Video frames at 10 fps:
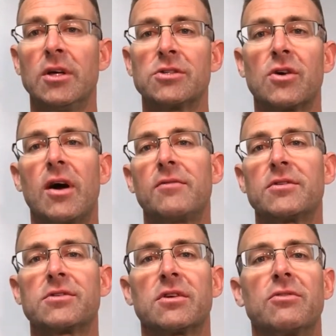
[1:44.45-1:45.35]
So
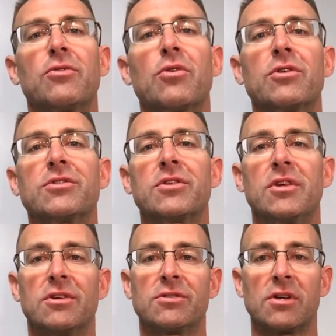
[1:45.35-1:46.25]
obviously force is